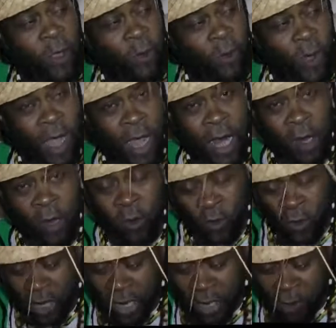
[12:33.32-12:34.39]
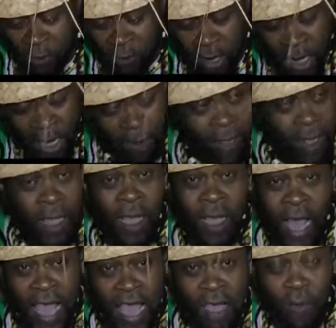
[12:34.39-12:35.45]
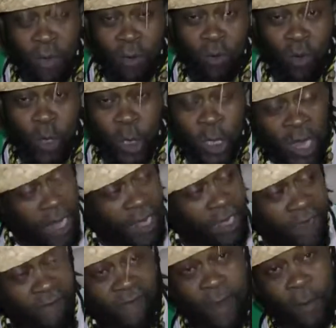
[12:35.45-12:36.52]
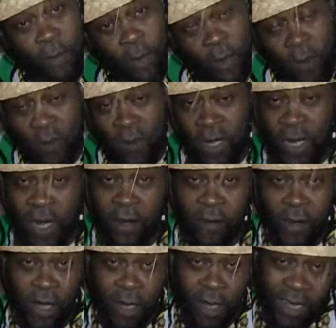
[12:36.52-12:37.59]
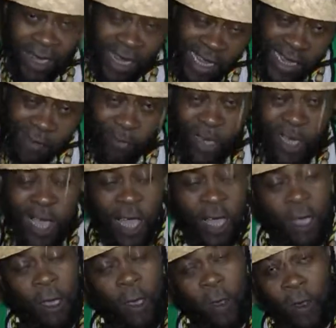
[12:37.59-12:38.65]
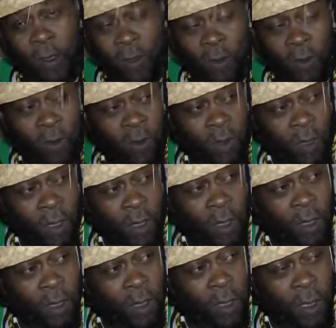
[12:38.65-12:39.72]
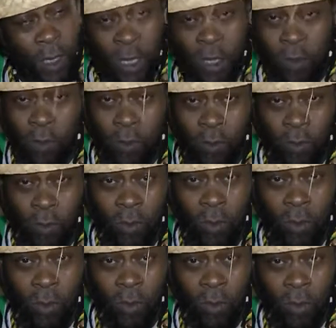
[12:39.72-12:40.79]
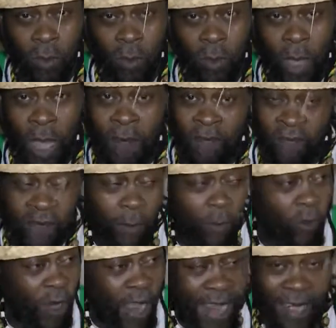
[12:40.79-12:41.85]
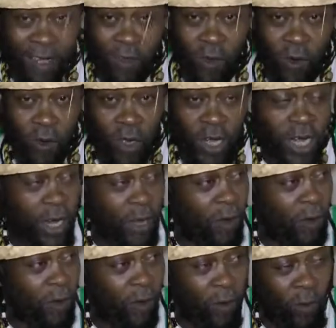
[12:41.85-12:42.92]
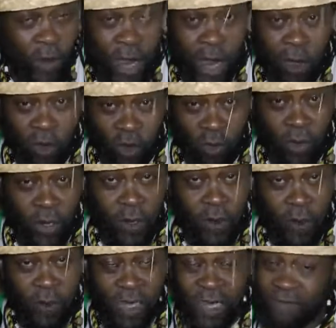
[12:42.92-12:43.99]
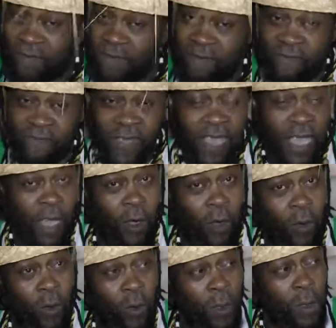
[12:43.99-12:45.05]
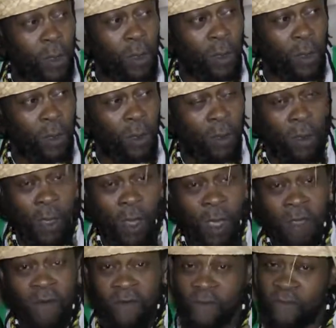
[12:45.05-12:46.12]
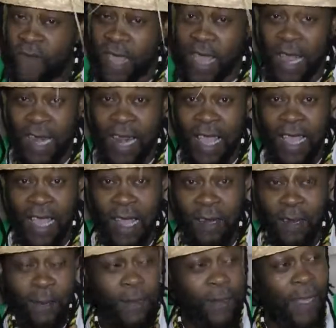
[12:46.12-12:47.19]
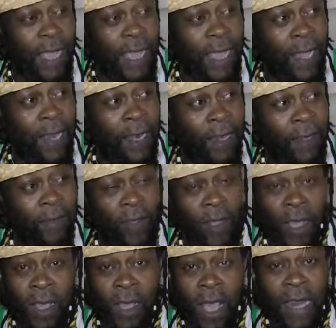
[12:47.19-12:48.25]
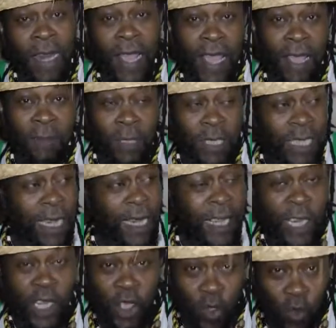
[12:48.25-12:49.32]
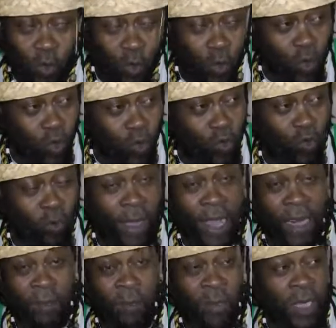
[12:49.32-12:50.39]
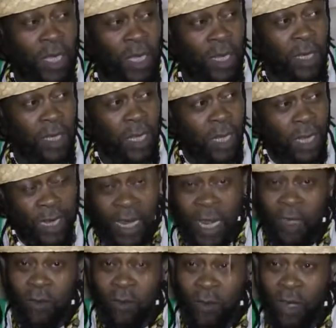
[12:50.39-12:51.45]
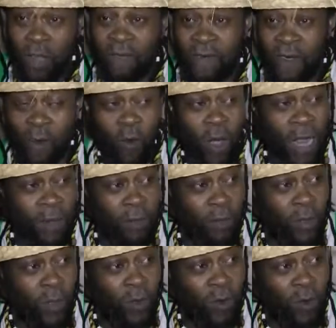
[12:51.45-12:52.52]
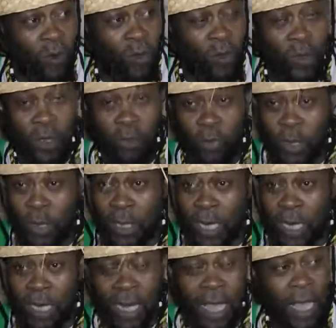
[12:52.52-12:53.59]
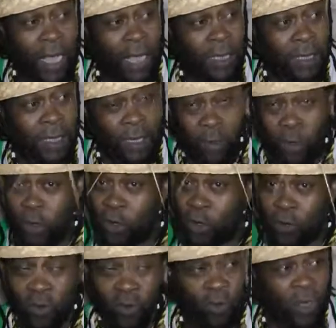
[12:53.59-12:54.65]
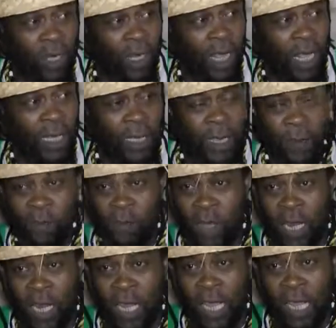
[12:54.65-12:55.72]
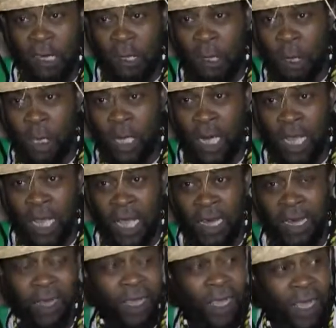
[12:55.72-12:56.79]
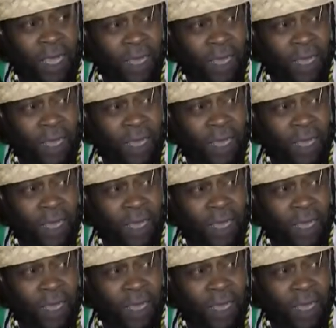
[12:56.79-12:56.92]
you are, color you are, I am a bush doctor from down there in deep Congo. See? And from right down there, you know, we are coming out of the firehouse, fire lion style. And I am telling you, human beings, not only for 100%, like I say, but you know me, lots of billion, trillion,